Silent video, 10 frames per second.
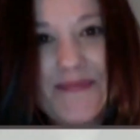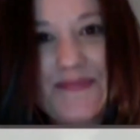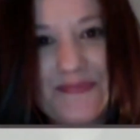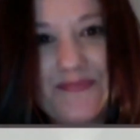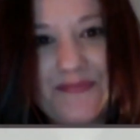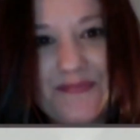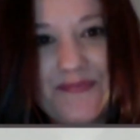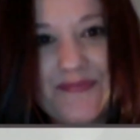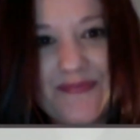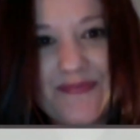they've done
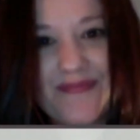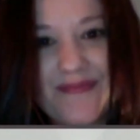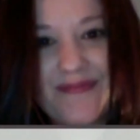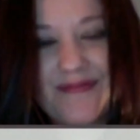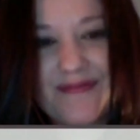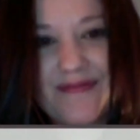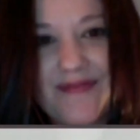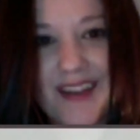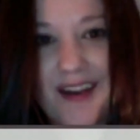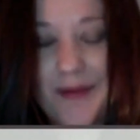
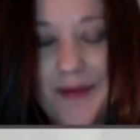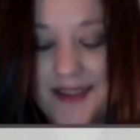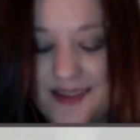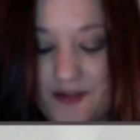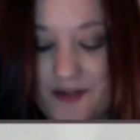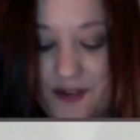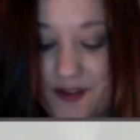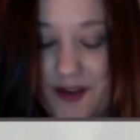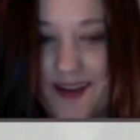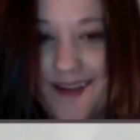yeah, well, it's
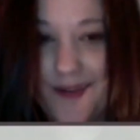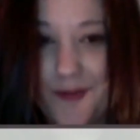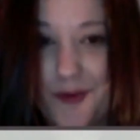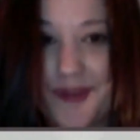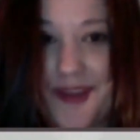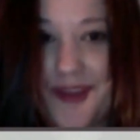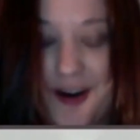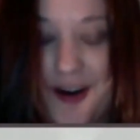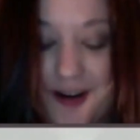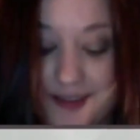definitely a, a worthy
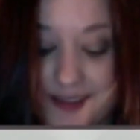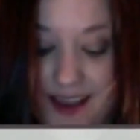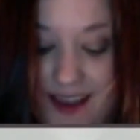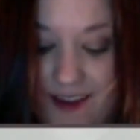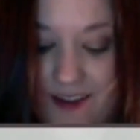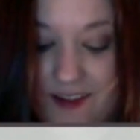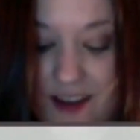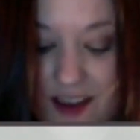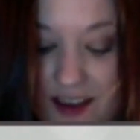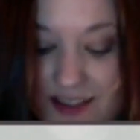cause.
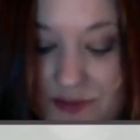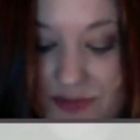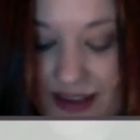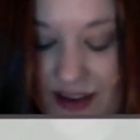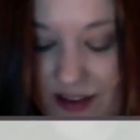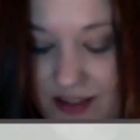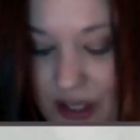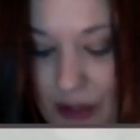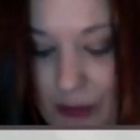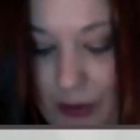And something else
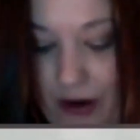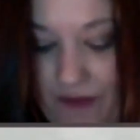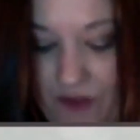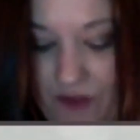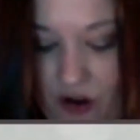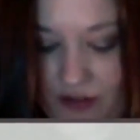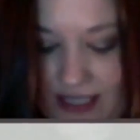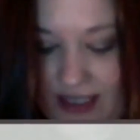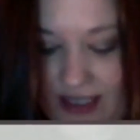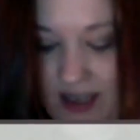that you were
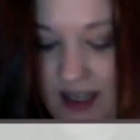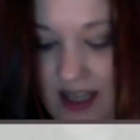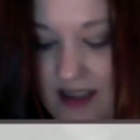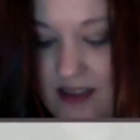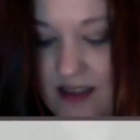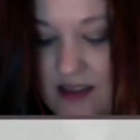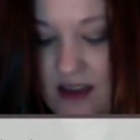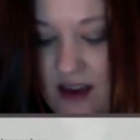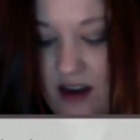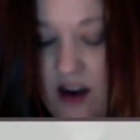involved in is
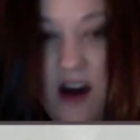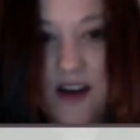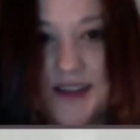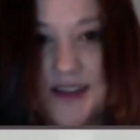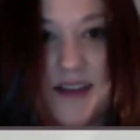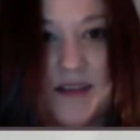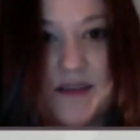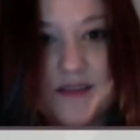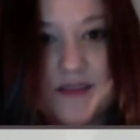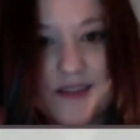uh,
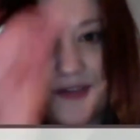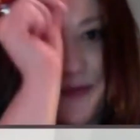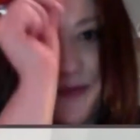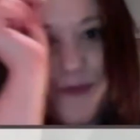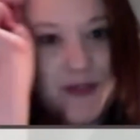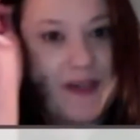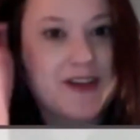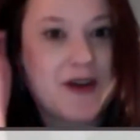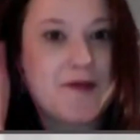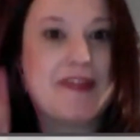CASA. So, yeah. do you
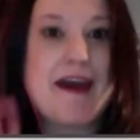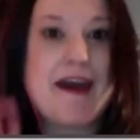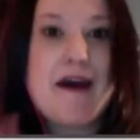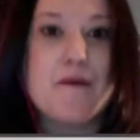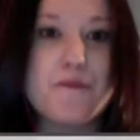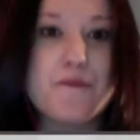want to talk about that?